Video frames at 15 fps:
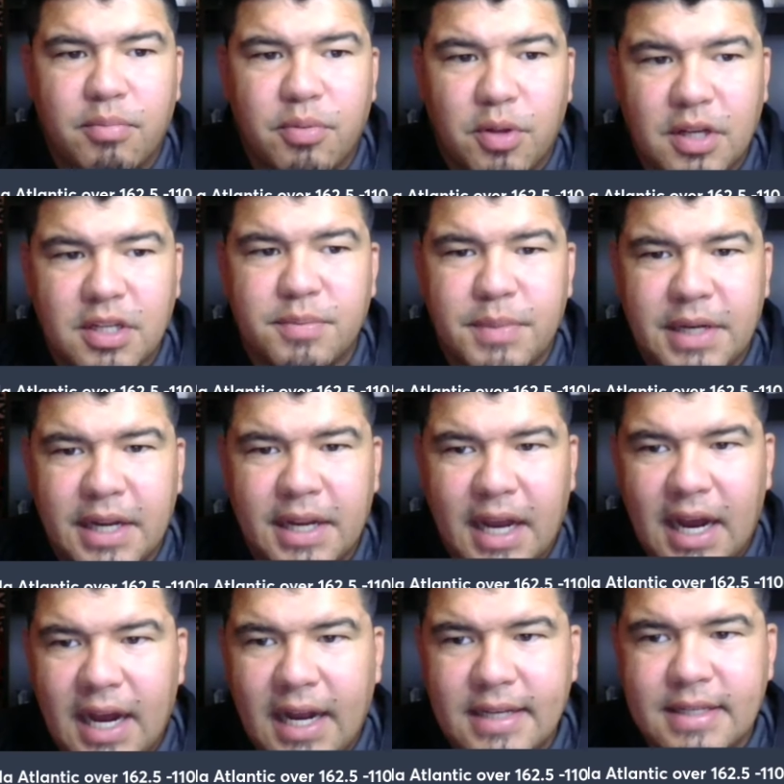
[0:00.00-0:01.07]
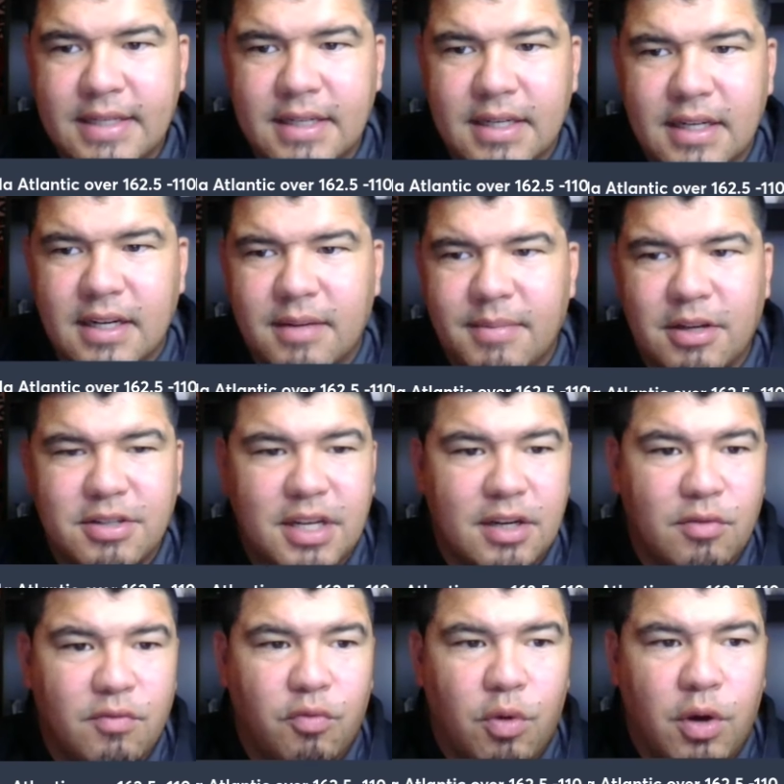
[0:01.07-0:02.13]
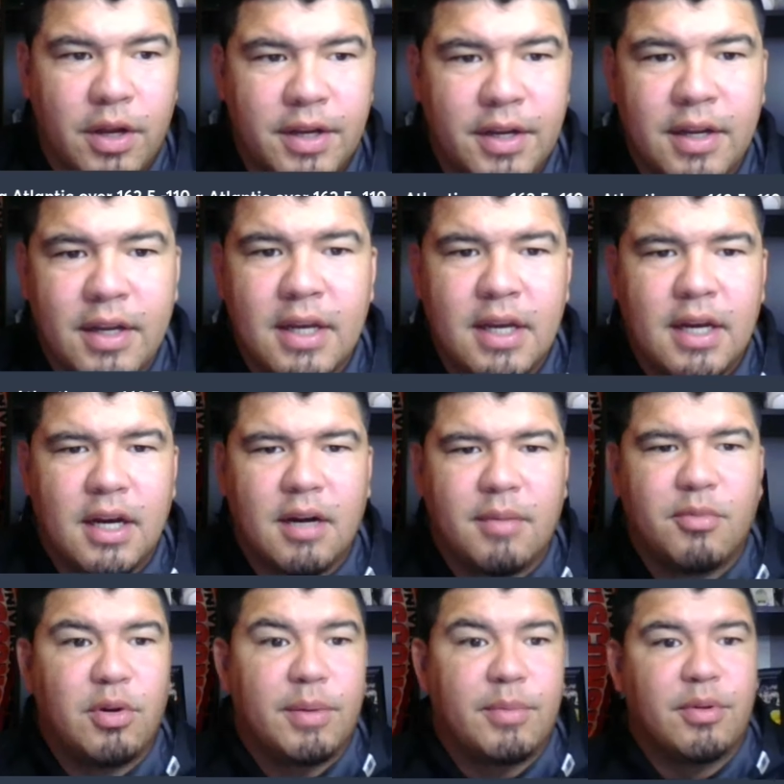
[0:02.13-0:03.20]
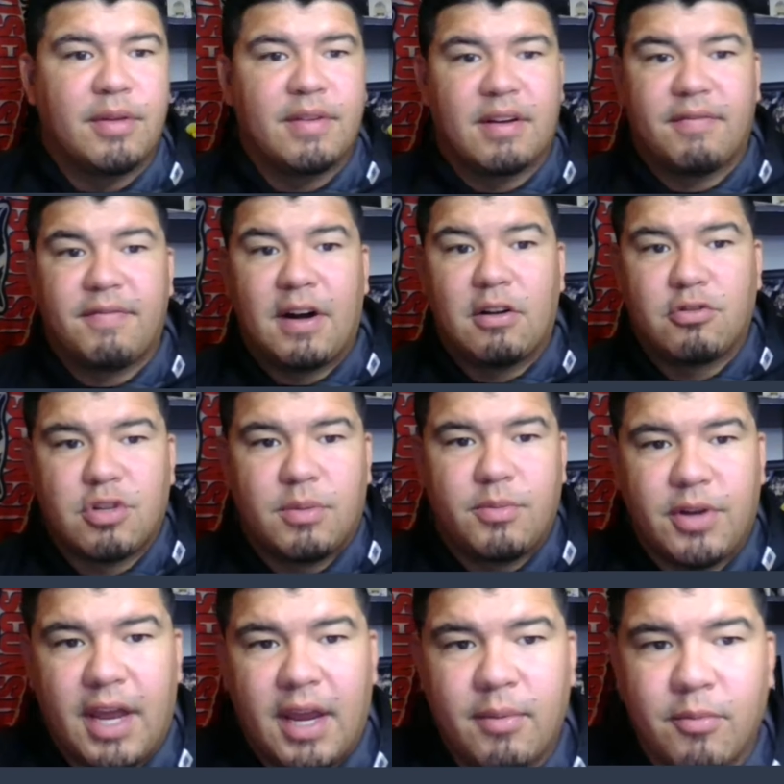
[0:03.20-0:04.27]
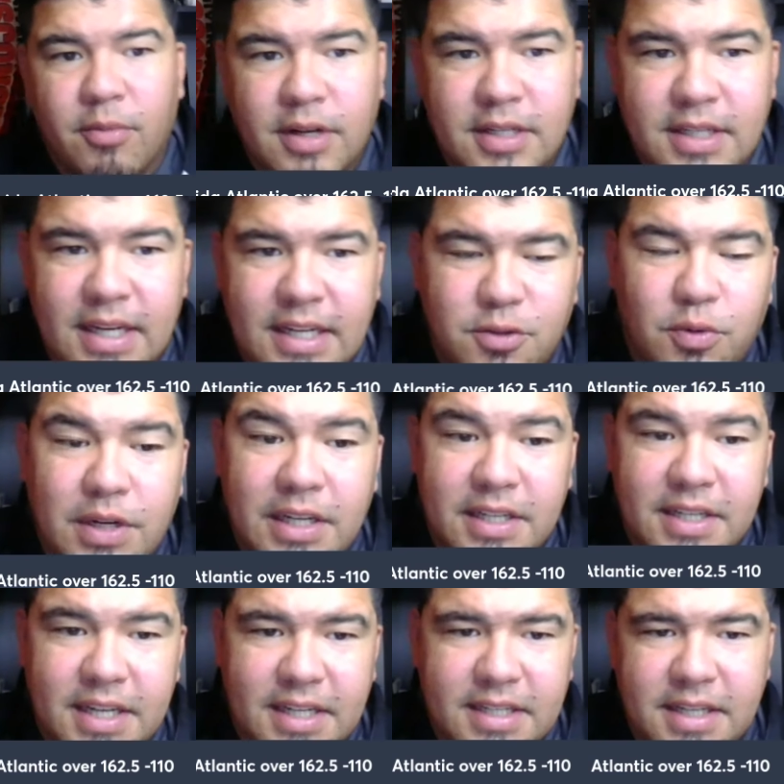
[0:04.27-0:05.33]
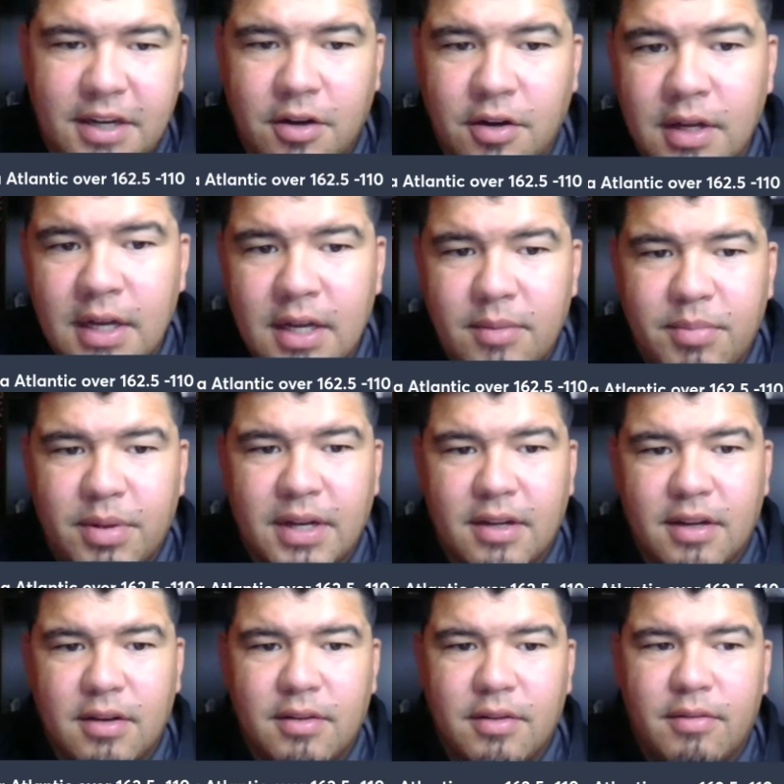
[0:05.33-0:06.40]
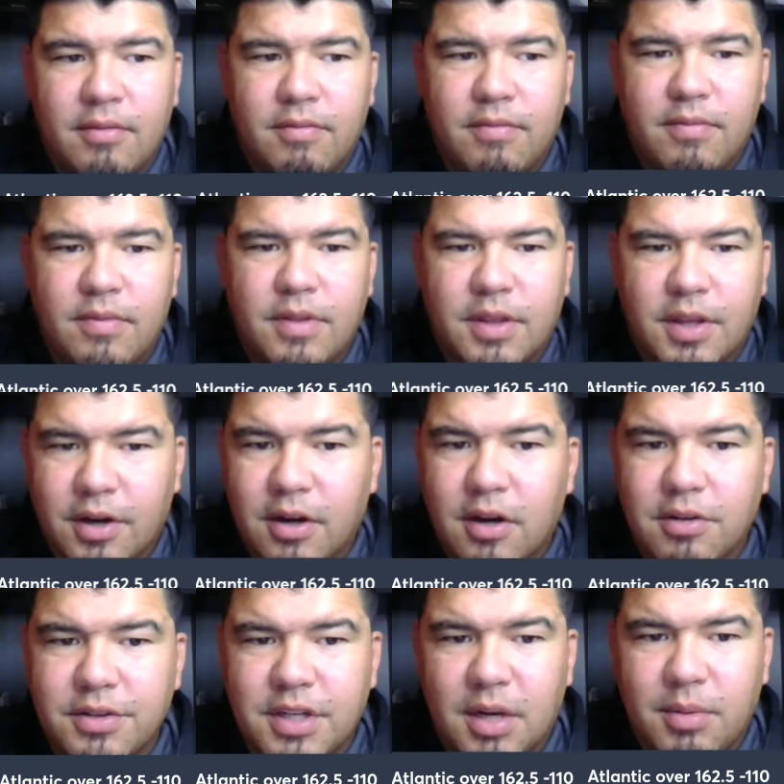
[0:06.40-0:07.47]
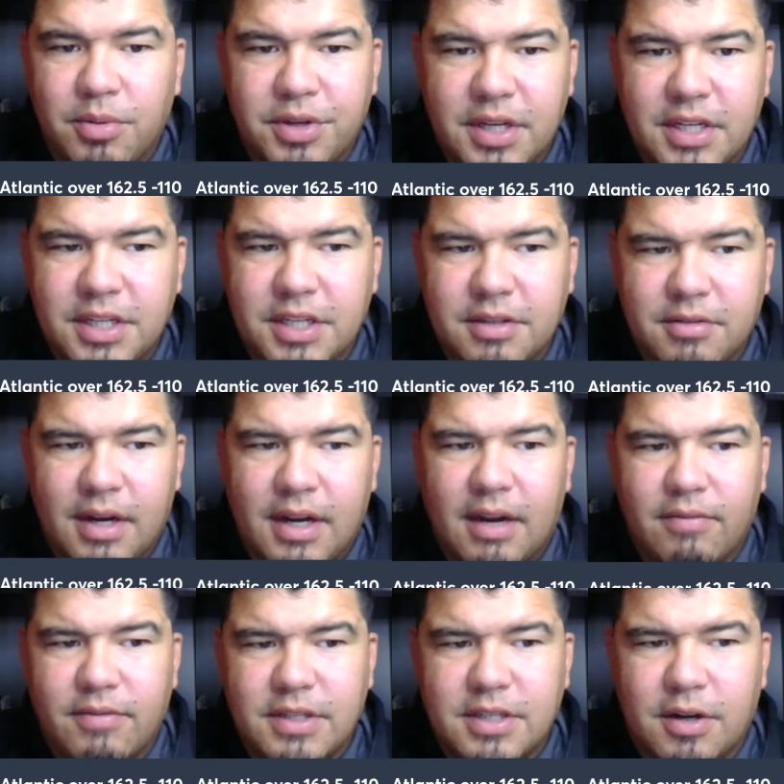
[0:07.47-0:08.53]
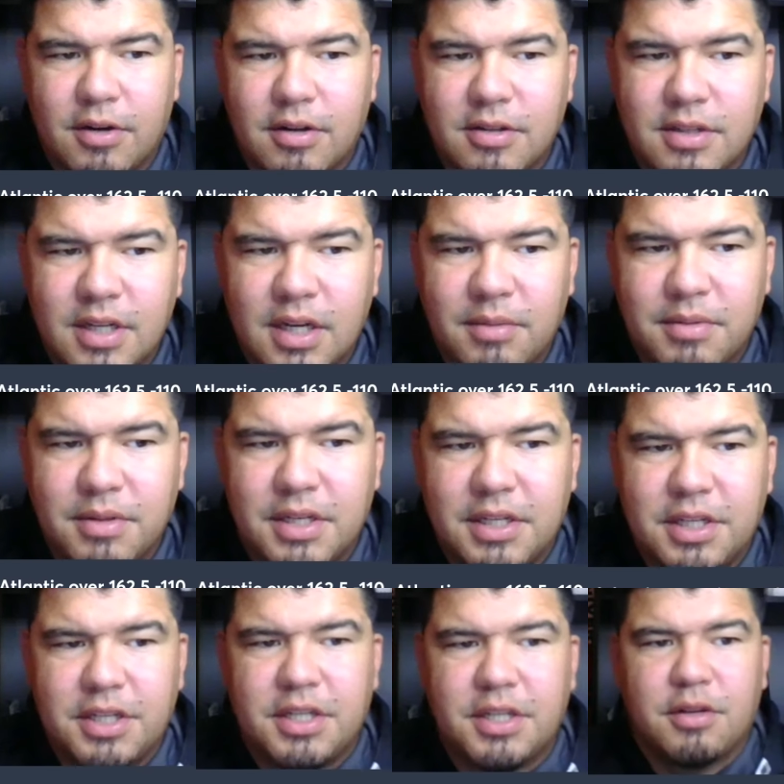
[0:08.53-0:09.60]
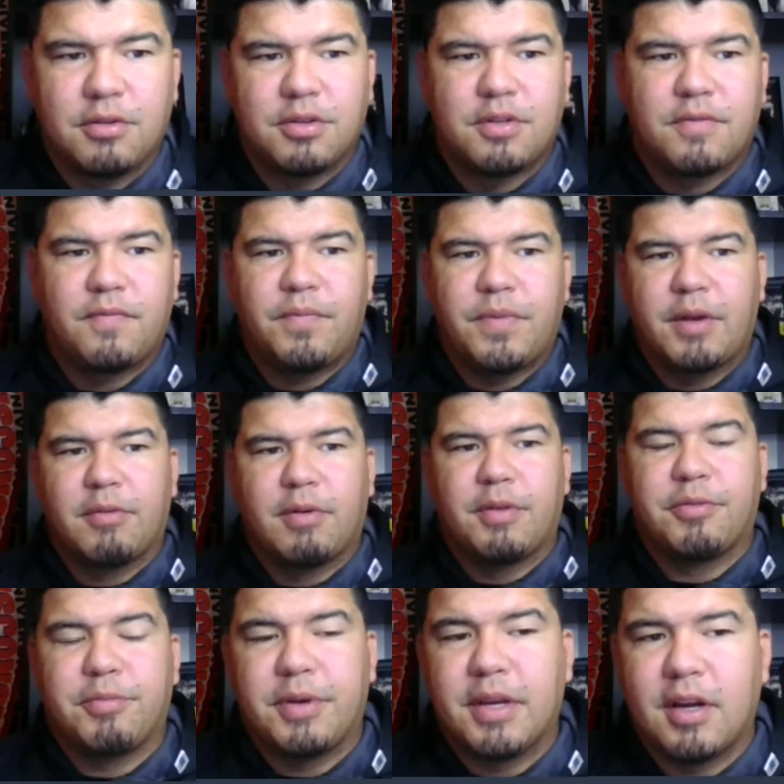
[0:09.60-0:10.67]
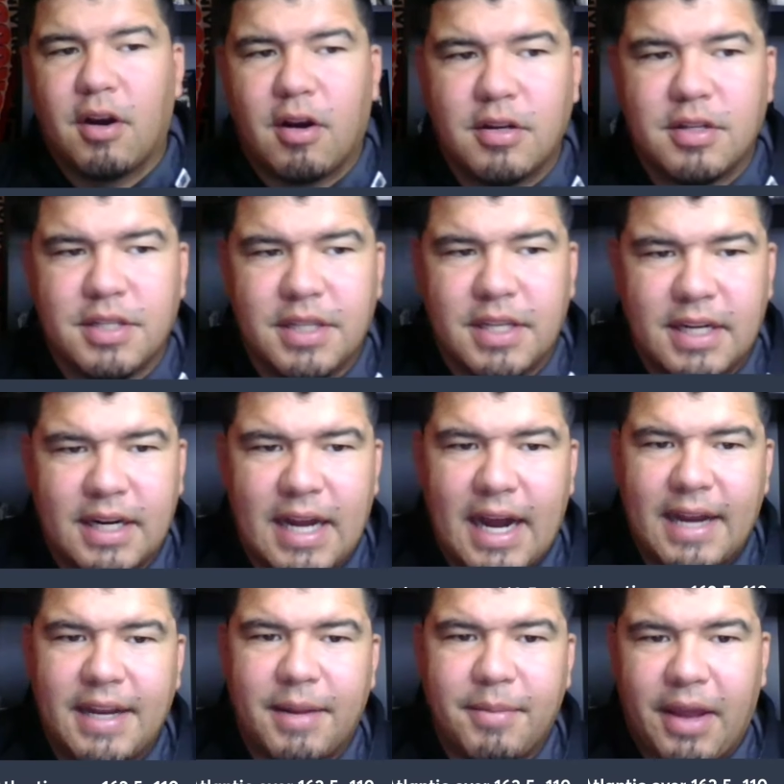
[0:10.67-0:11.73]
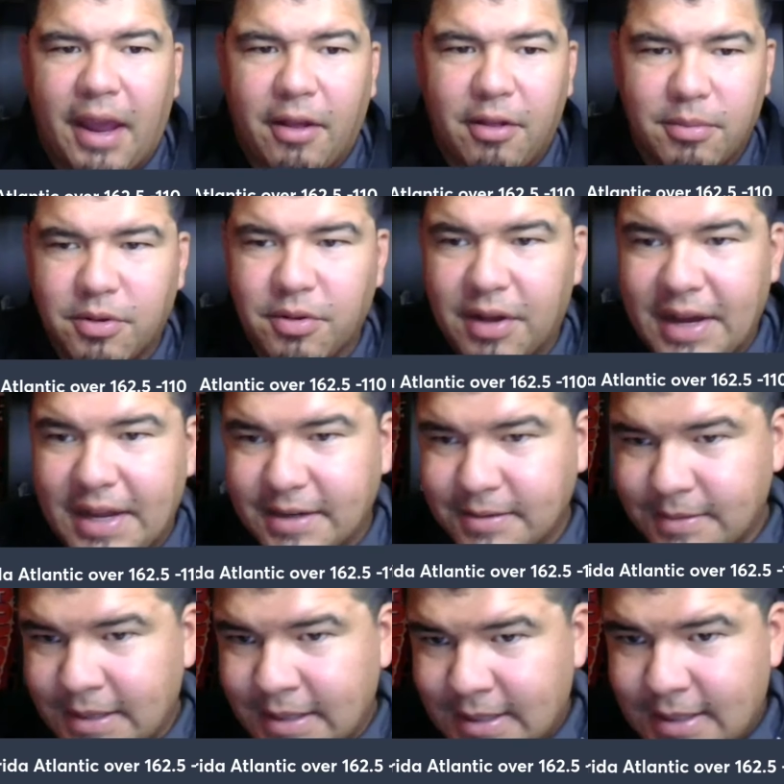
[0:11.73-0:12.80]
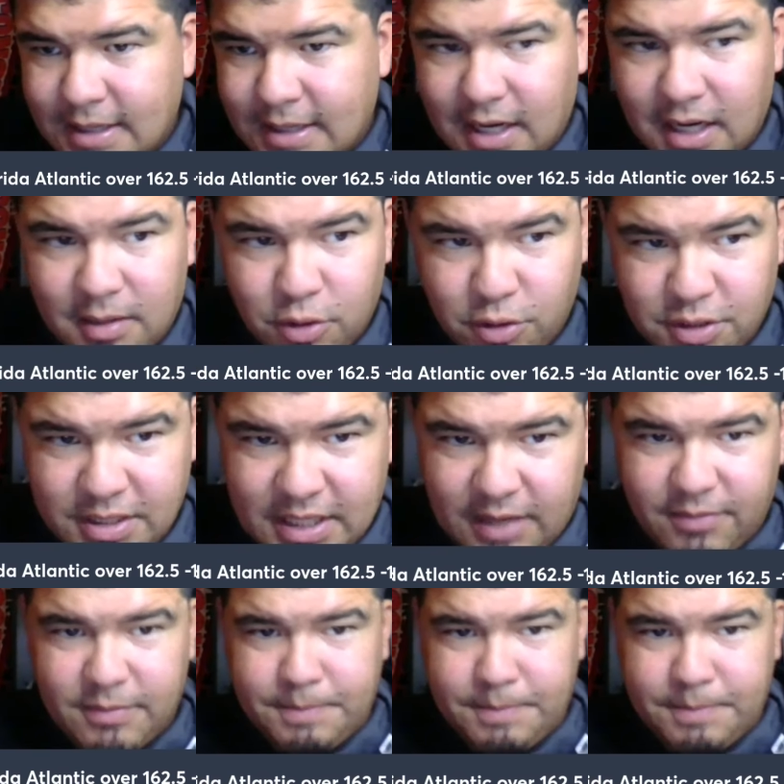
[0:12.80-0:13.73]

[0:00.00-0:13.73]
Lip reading: plus minute guys, outside of one, who I believe had a foul trouble game where he's at 26 still, but they're all in double digits, right? Every starter's in double digits in those. They run three guards and then a guy named Caleb Glenn, who's